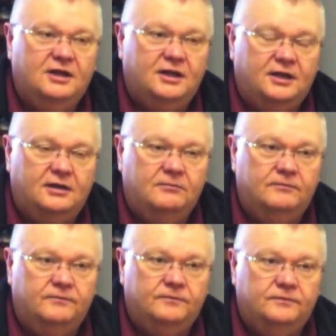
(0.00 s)

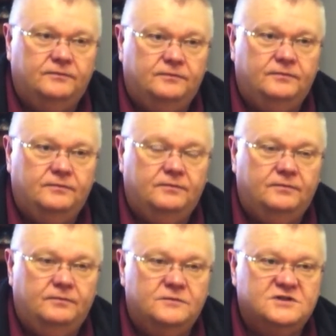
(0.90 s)
Um,
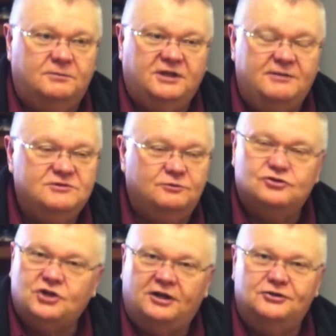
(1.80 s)
sometimes it
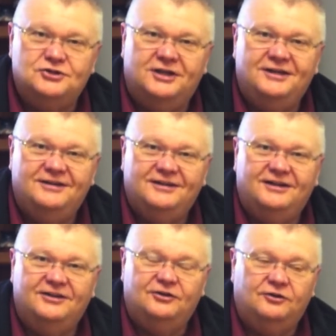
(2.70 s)
was challenging,
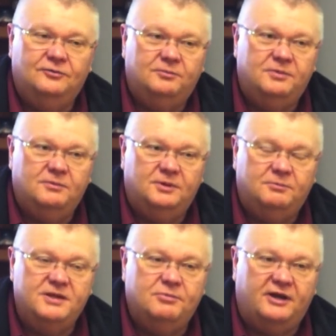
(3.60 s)
uh, you know,
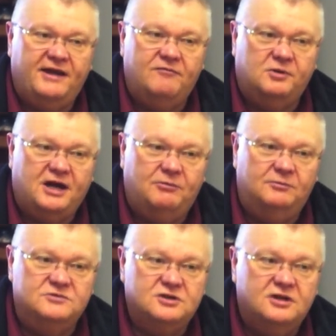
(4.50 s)
but people have
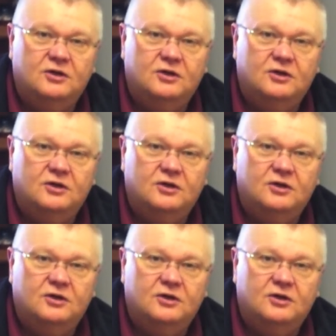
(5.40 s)
problems.